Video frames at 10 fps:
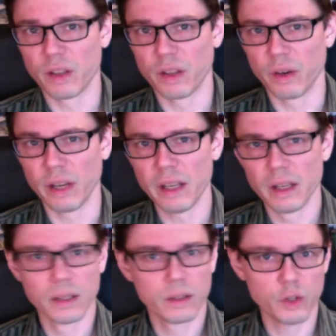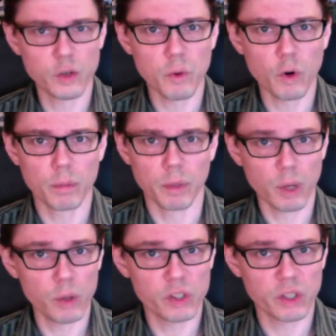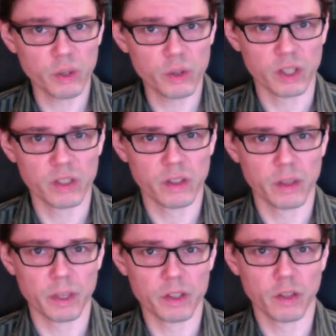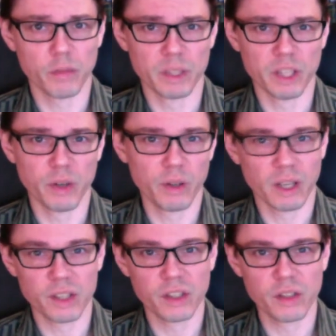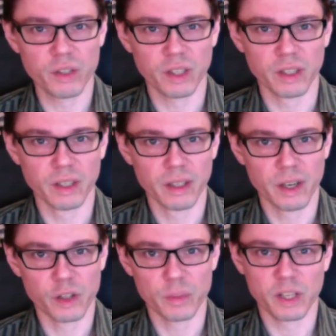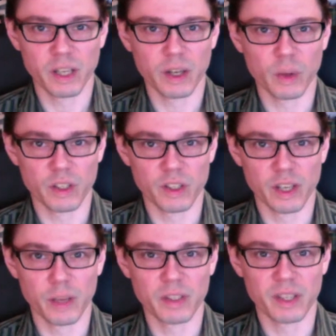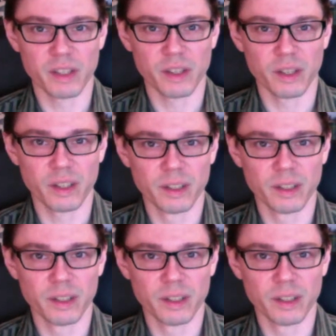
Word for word: Theory, two more proposed solutions to the puzzle of material constitution. Here's some study guide questions to help us get started.